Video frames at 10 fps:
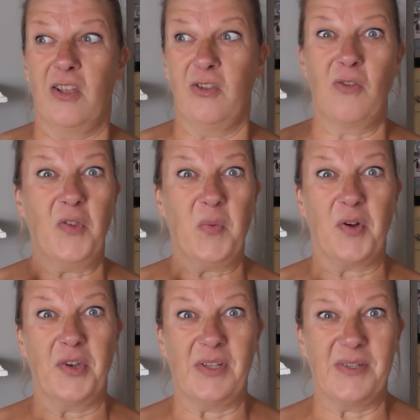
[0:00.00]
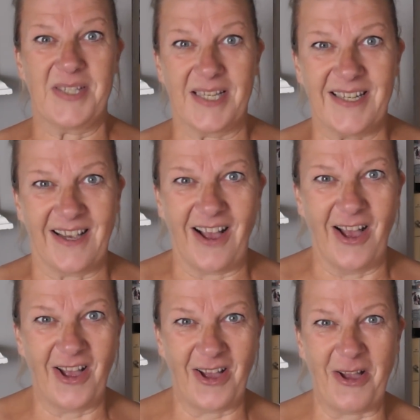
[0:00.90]
You're the one who's sitting at
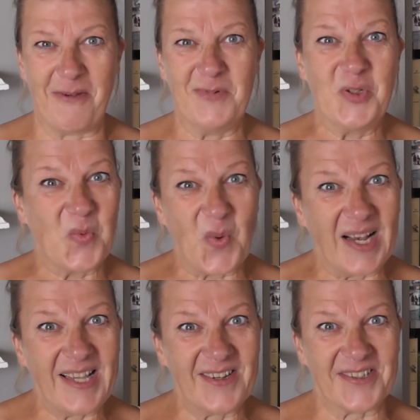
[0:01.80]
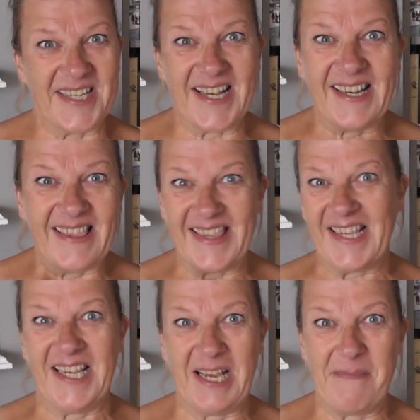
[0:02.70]
home dwelling on it and
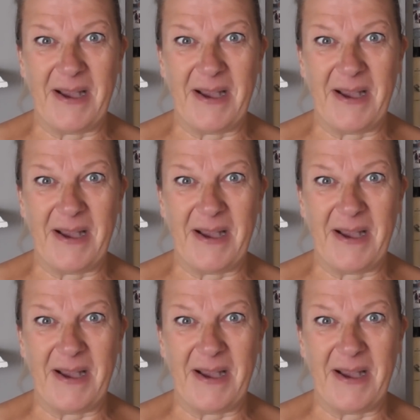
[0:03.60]
thinking